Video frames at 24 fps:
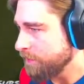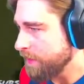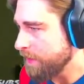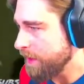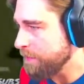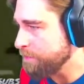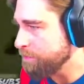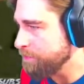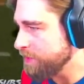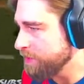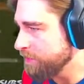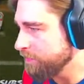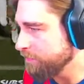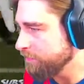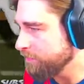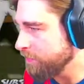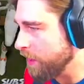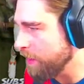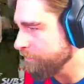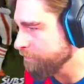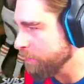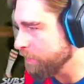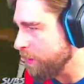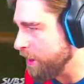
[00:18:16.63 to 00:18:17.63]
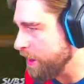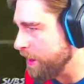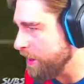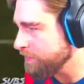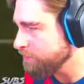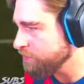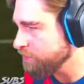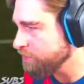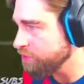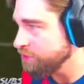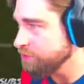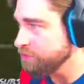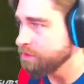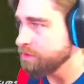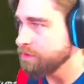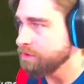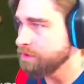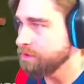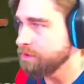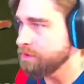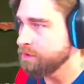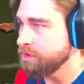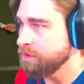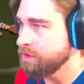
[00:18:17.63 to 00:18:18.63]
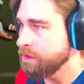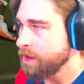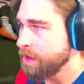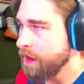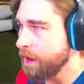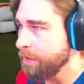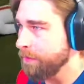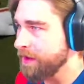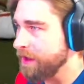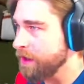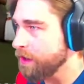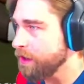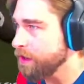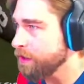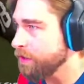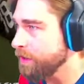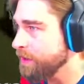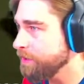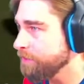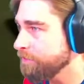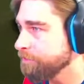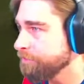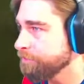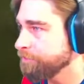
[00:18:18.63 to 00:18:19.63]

And beat his coverage. All right, we got to hurry.